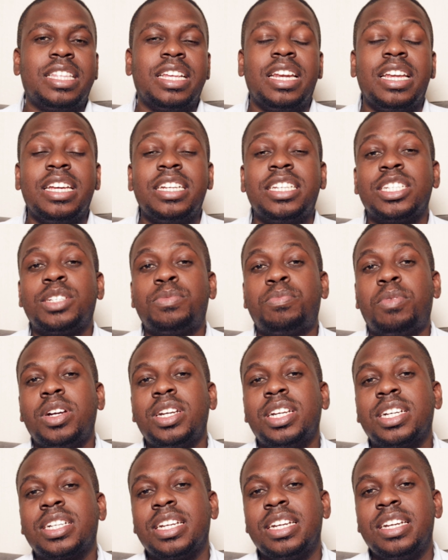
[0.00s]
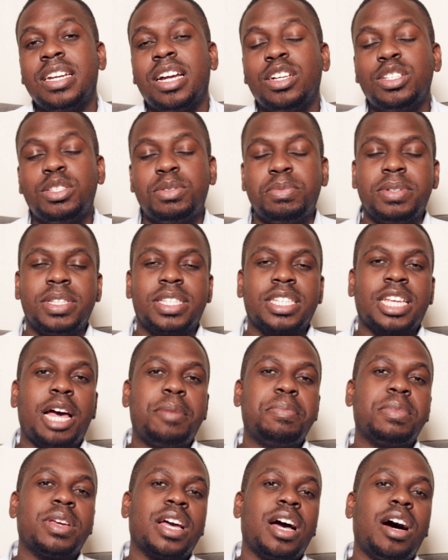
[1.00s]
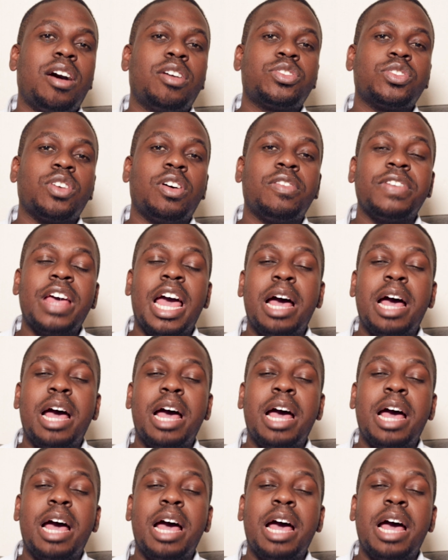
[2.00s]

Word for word: the latest product announcements coming out of